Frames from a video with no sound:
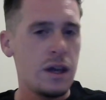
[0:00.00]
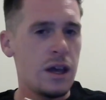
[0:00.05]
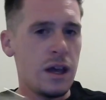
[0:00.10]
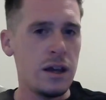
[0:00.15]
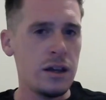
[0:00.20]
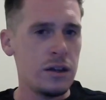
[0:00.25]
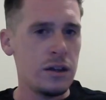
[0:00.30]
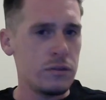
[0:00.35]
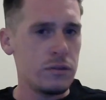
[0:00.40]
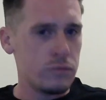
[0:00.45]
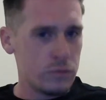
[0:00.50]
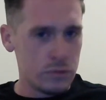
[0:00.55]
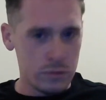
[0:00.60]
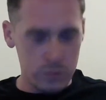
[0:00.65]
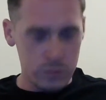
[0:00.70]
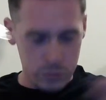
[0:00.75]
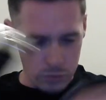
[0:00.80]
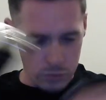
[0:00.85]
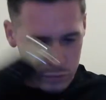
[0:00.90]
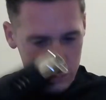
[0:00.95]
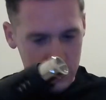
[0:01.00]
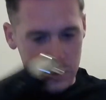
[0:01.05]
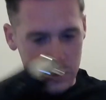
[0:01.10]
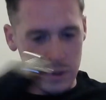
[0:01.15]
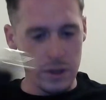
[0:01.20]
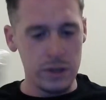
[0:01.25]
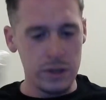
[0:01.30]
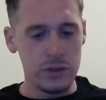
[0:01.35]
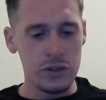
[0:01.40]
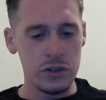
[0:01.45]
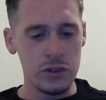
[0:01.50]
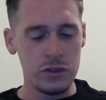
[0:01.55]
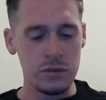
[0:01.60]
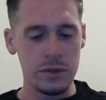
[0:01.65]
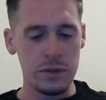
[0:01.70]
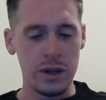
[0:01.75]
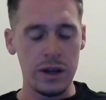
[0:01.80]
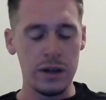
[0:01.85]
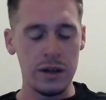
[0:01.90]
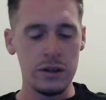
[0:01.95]
And it it just
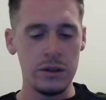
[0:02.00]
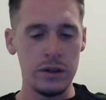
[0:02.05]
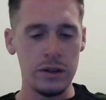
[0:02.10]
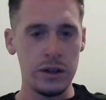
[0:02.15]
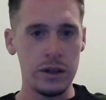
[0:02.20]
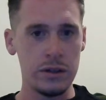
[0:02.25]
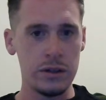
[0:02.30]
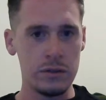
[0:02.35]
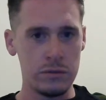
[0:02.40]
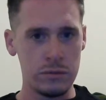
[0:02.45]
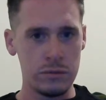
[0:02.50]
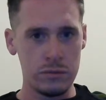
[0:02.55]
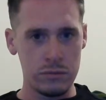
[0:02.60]
kind of like